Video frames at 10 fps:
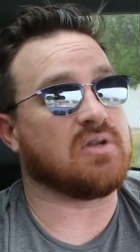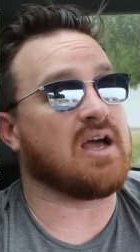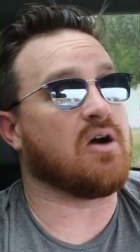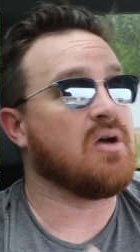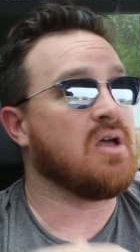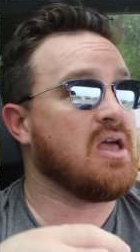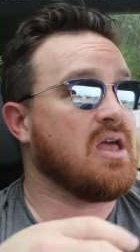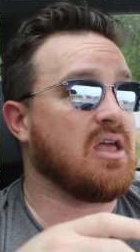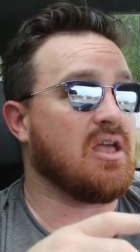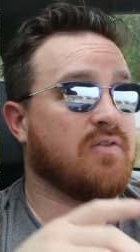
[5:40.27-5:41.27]
Now,
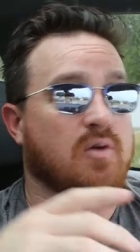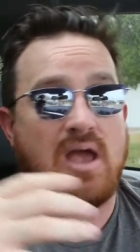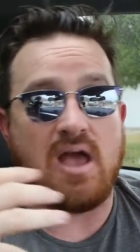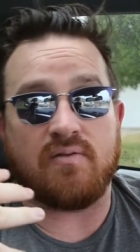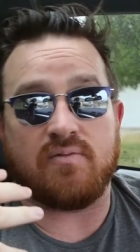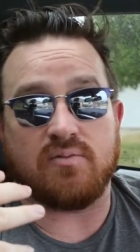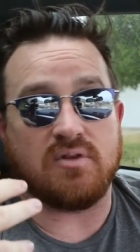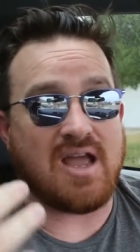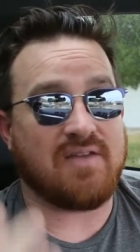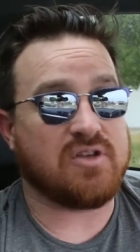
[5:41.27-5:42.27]
if you have
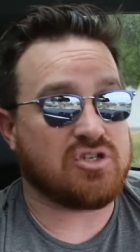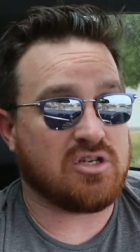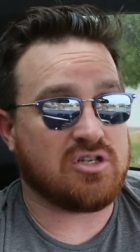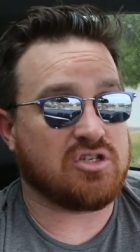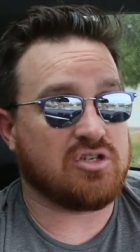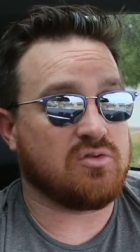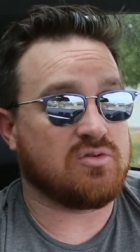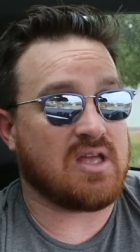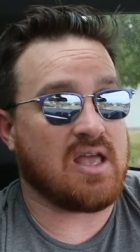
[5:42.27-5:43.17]
night vision issues